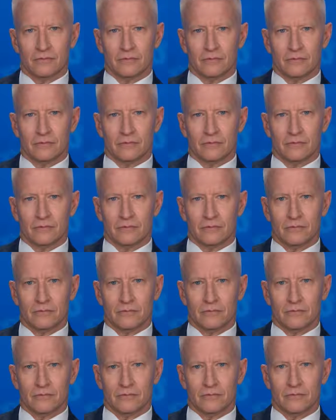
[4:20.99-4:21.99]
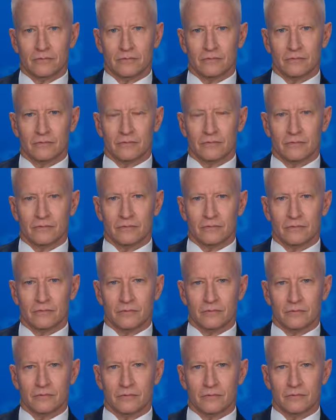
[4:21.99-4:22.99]

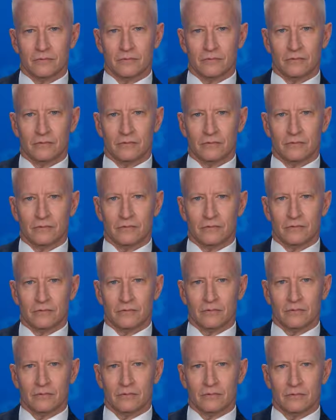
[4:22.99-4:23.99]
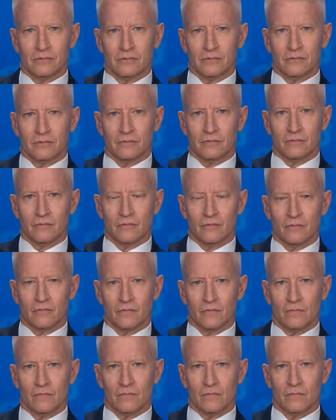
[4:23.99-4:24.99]

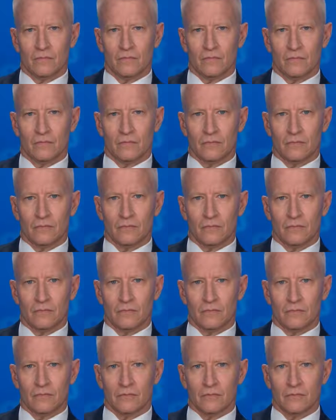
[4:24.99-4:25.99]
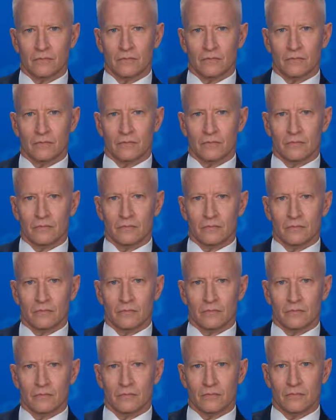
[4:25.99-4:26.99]

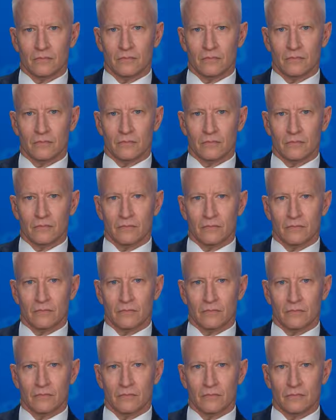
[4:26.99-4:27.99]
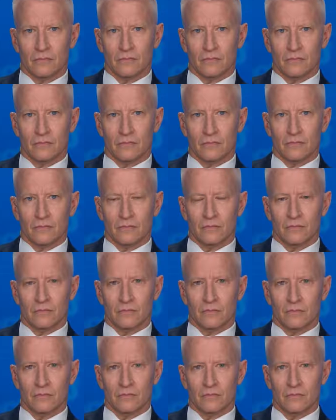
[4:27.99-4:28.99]
No words are spoken by the person on screen.